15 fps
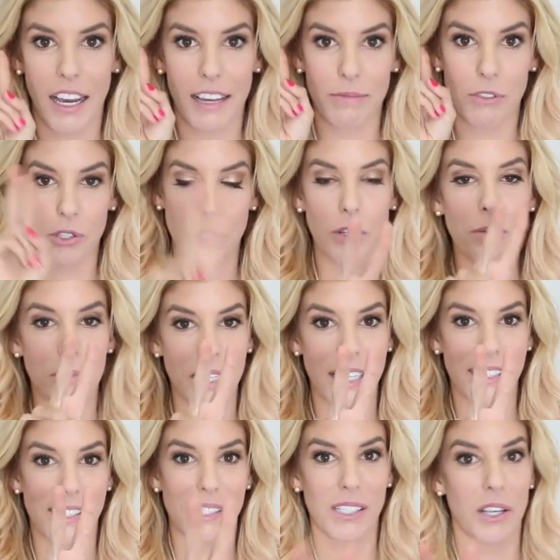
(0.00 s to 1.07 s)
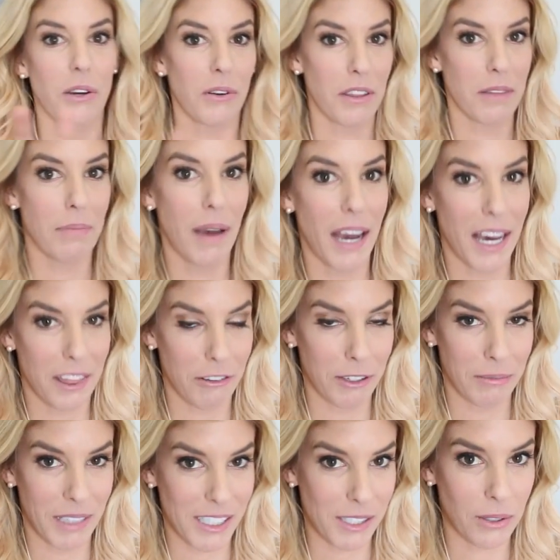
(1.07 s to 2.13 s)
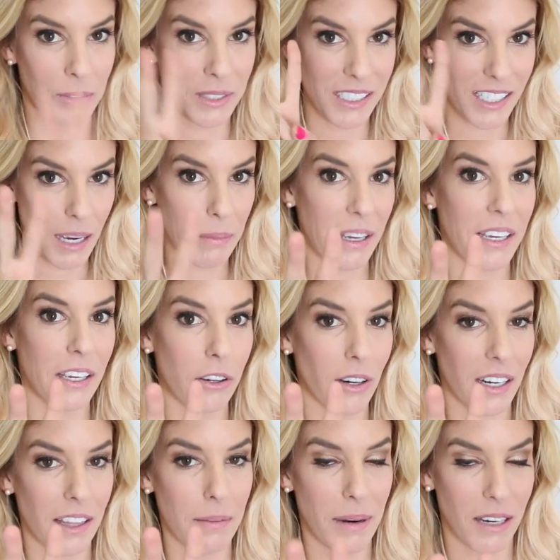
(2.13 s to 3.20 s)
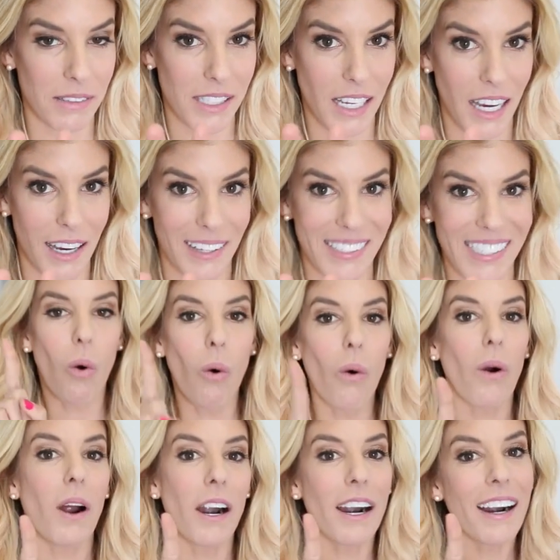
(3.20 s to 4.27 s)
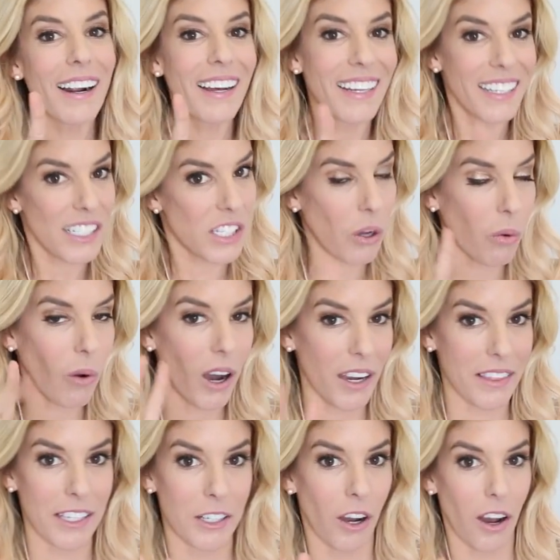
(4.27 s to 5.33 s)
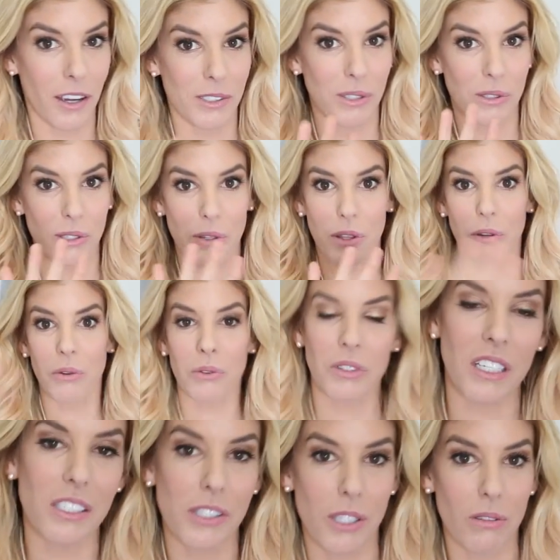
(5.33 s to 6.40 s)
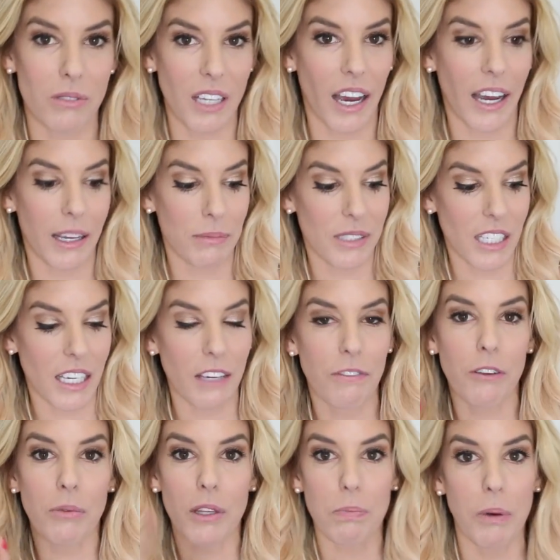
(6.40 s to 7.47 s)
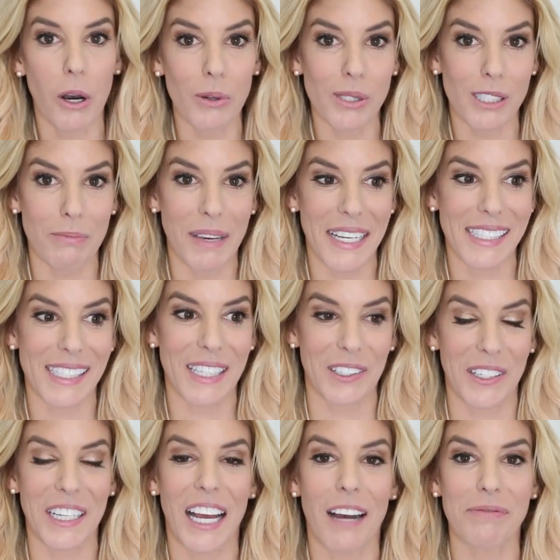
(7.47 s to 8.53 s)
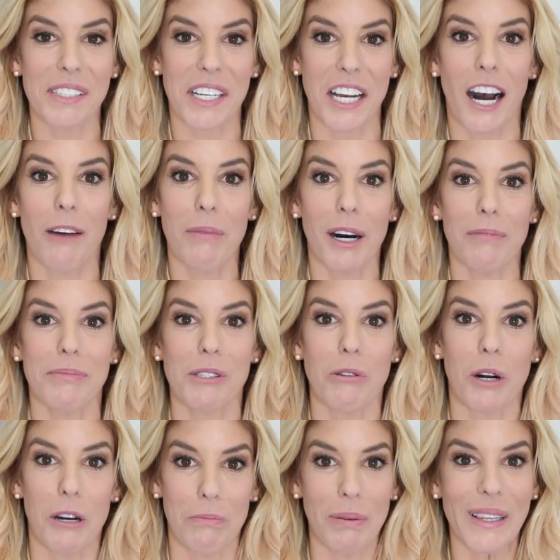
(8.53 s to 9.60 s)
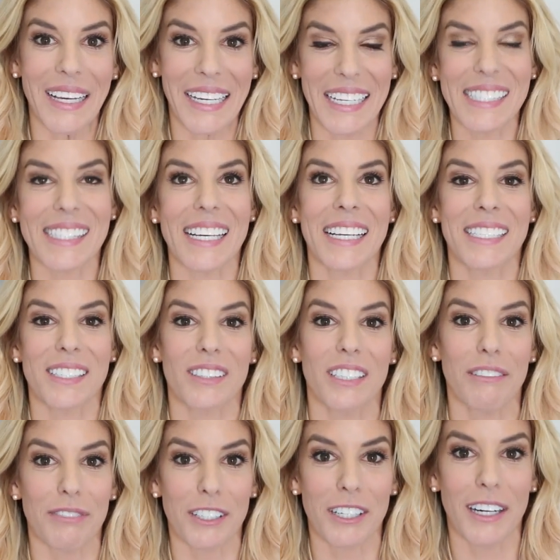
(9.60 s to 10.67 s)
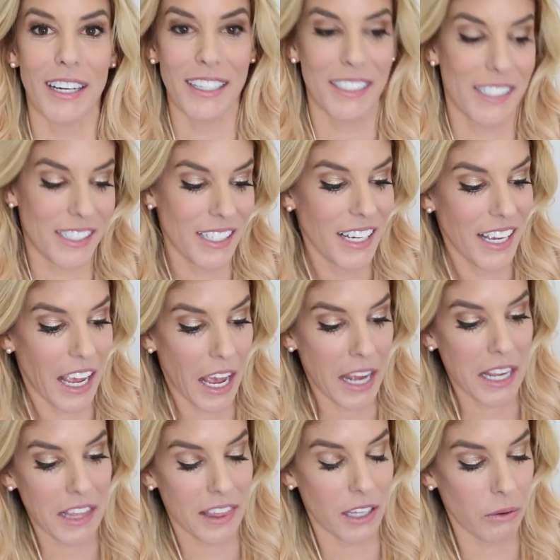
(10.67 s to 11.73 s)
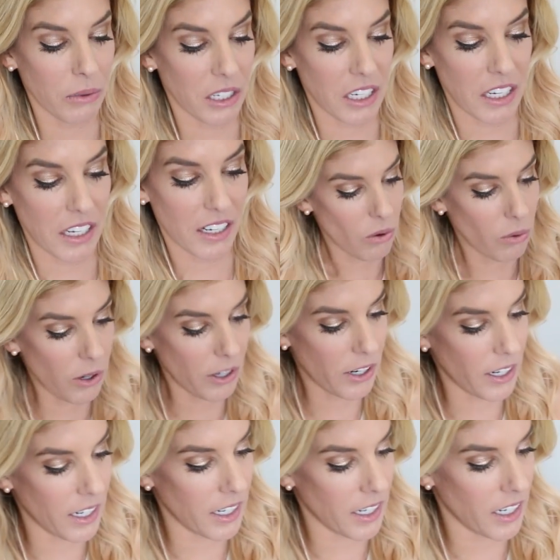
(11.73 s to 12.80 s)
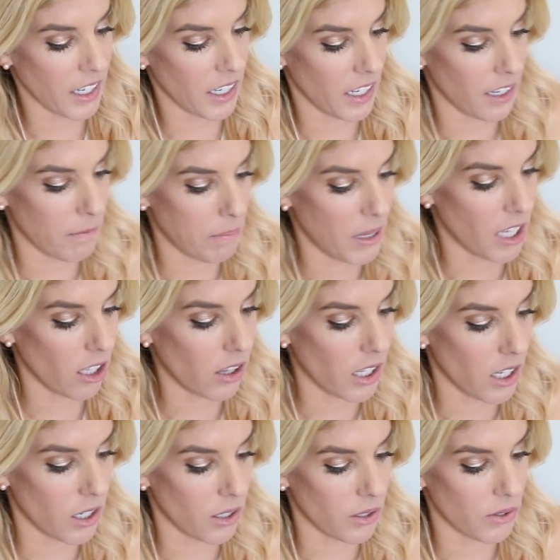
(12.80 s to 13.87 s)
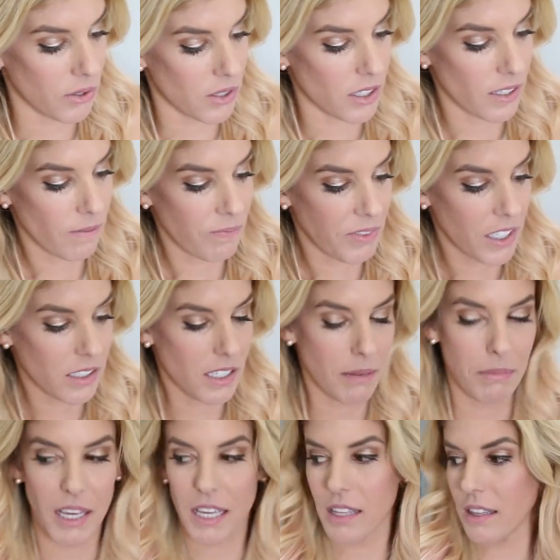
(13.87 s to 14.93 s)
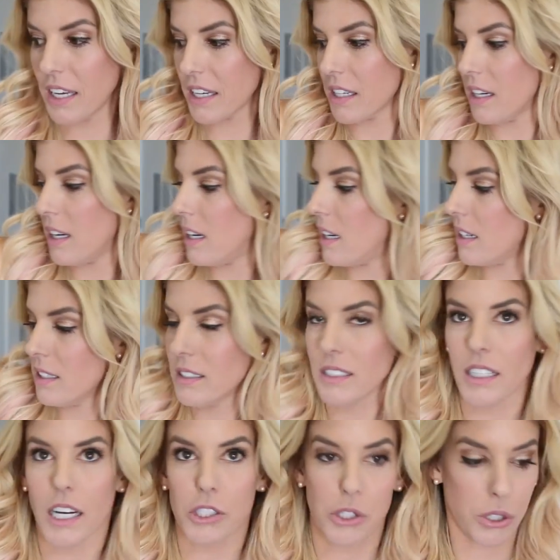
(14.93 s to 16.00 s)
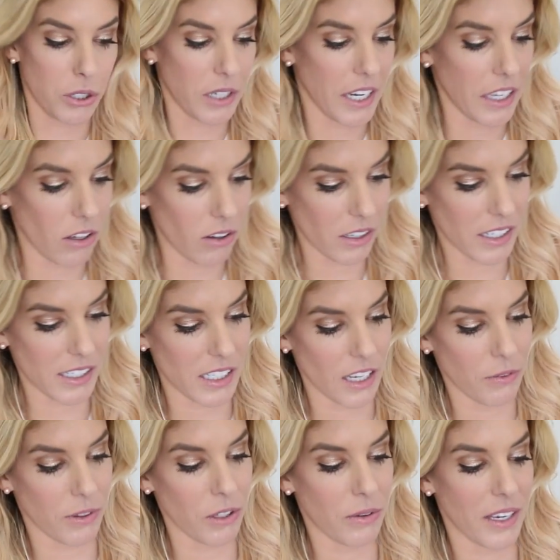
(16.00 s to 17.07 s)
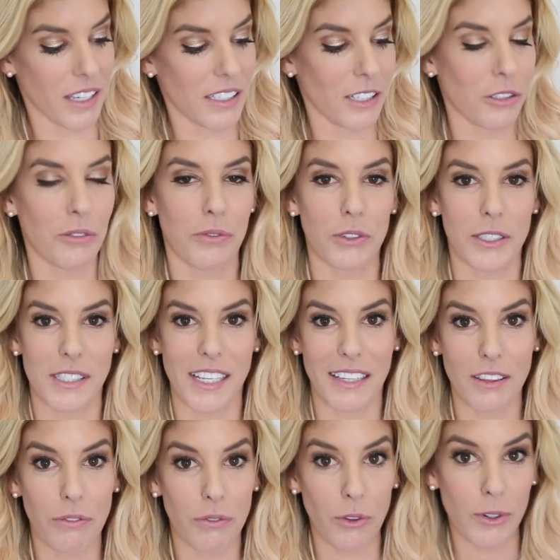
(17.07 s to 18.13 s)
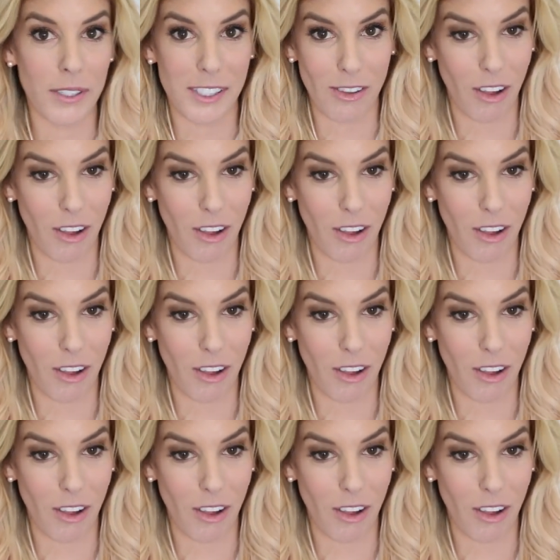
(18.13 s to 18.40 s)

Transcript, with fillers: I have two minutes to go to the bathroom. That's the only time I can go out of the bounce oh, house. Man. Or to walk the dogs. Those are the only two times, even with Postmates, they're gonna have to come up to our place and deliver us anything we need. We're gonna need pillows to make like a a trail because if you can't touch a floor it's like the floor is